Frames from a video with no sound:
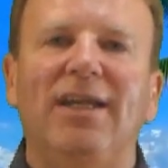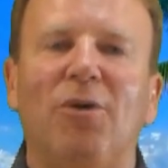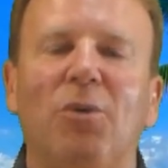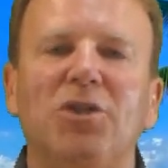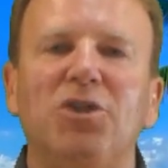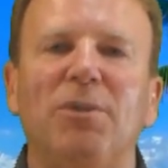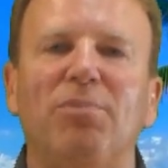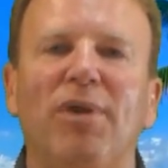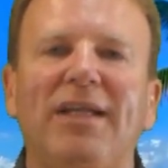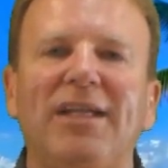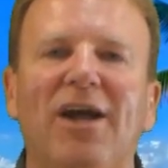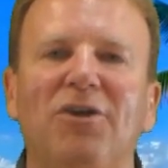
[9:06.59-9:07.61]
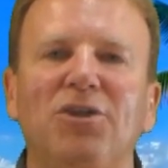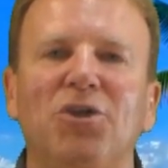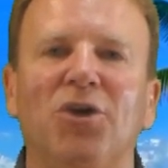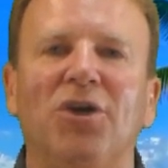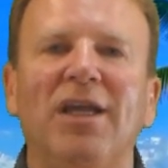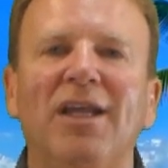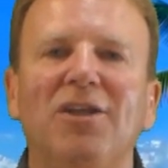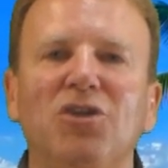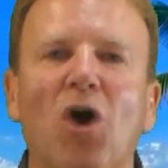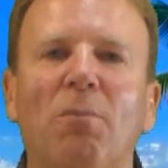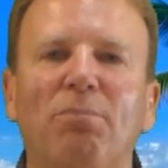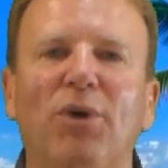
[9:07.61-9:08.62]
Now I want you to break out your
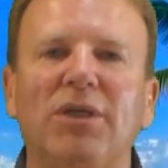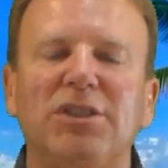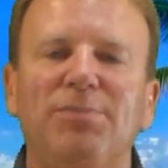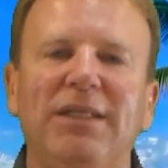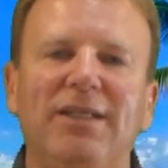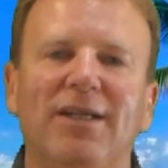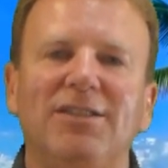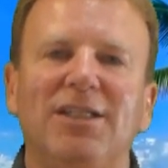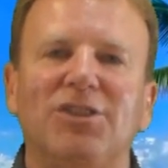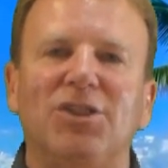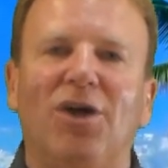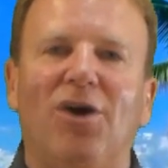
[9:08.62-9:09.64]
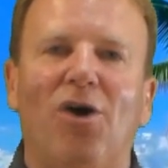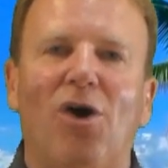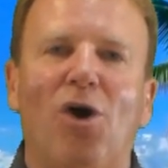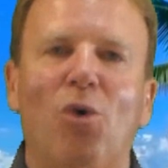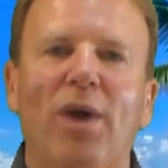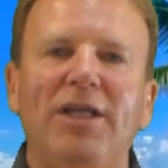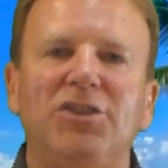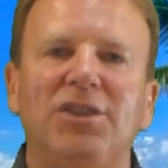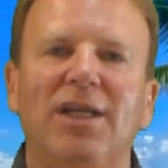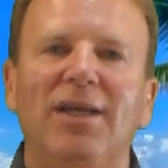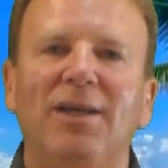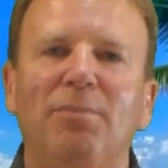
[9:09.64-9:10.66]
notebooks, because it's always
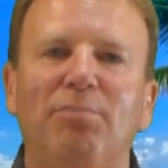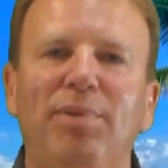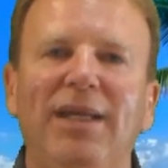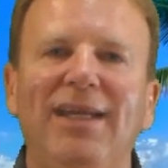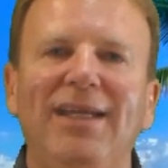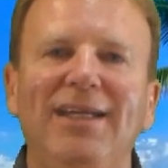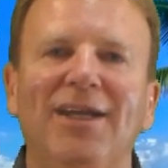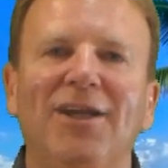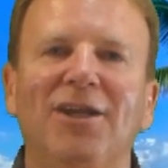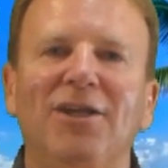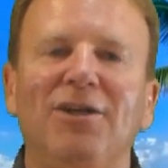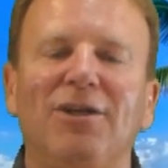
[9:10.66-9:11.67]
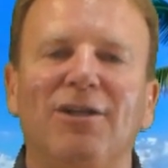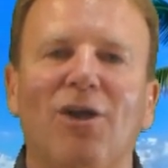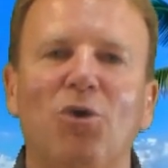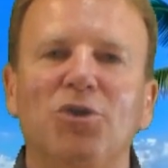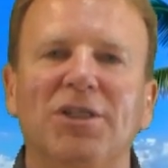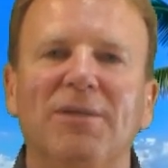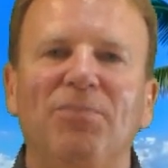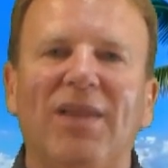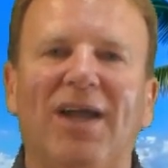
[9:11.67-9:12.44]
be closing.